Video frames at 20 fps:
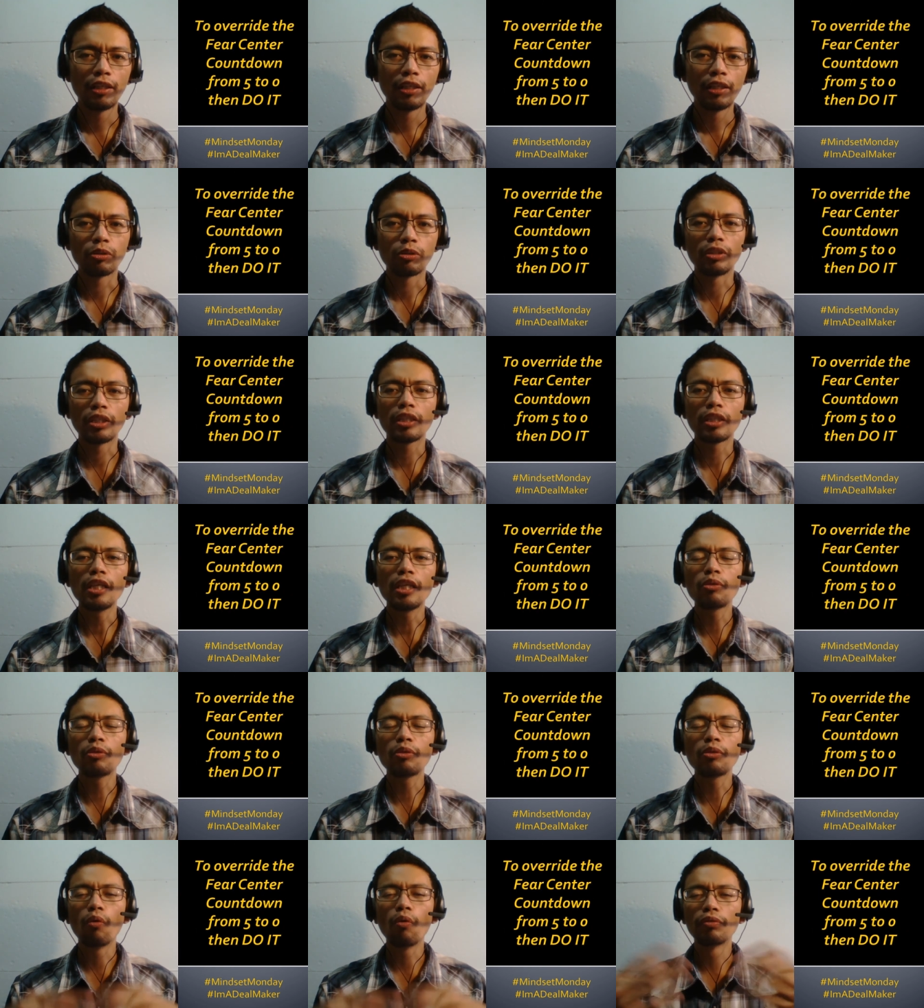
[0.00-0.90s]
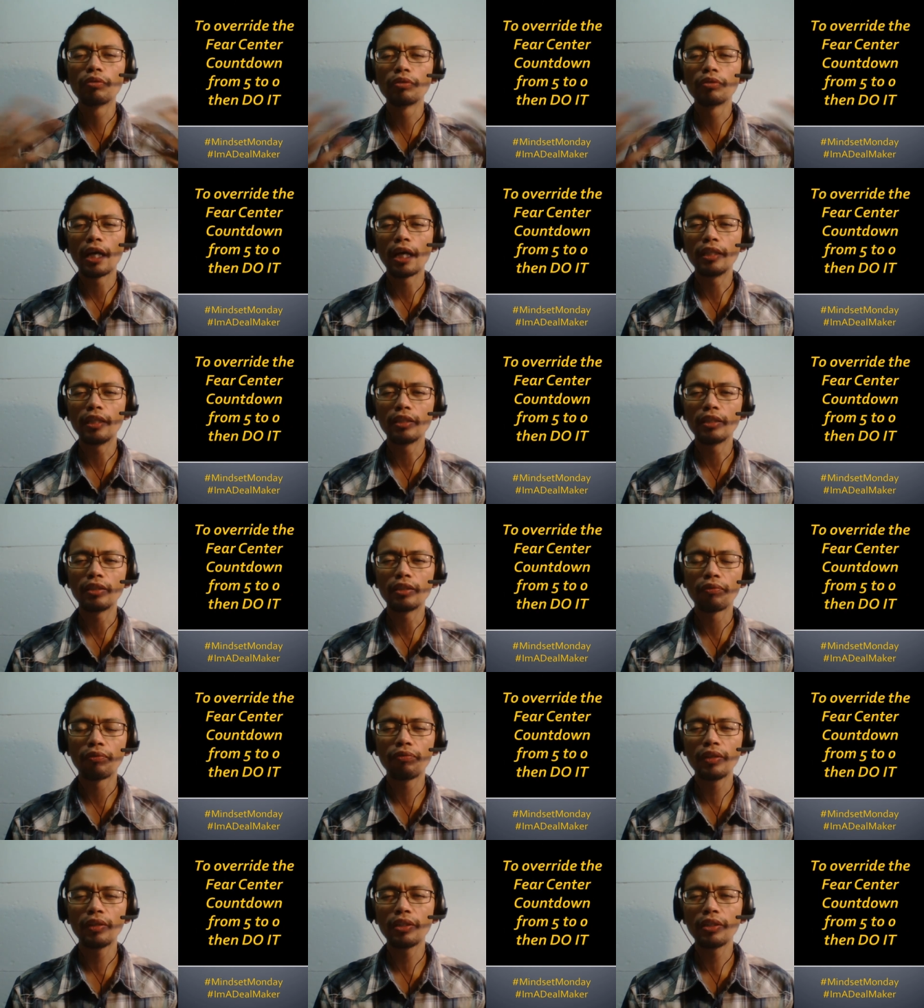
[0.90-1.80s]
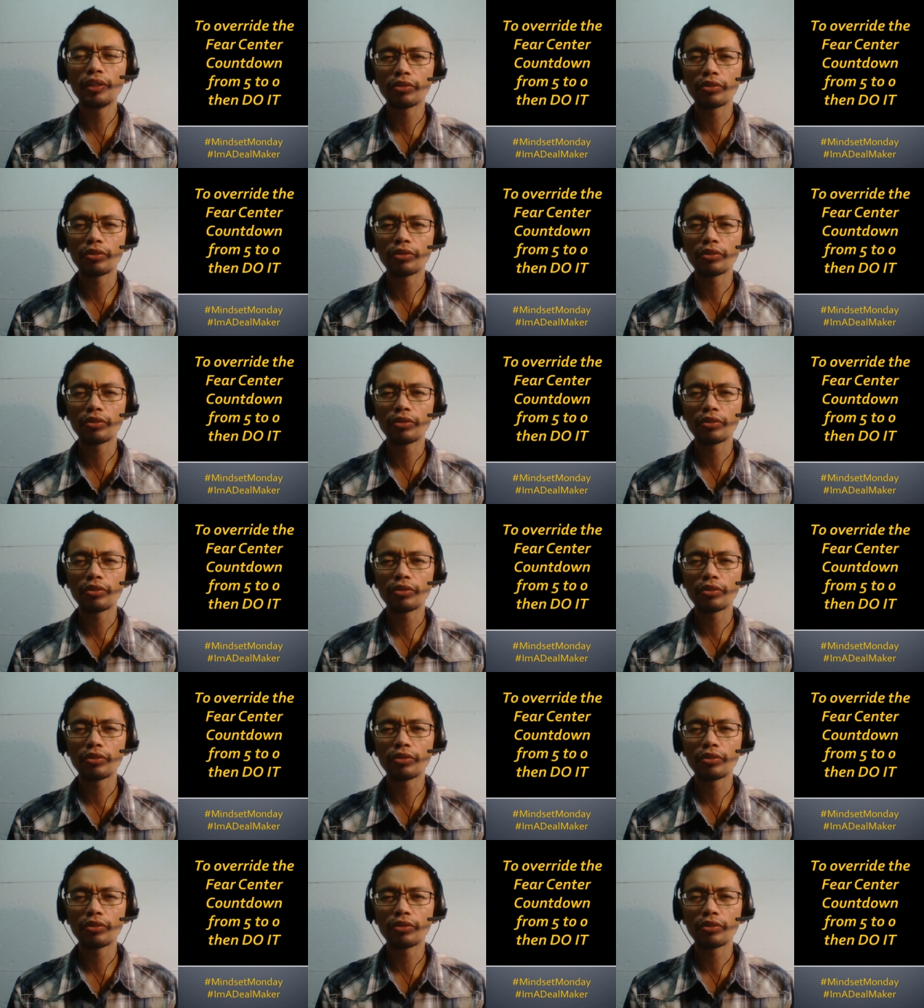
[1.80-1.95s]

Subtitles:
So the key to overriding the fear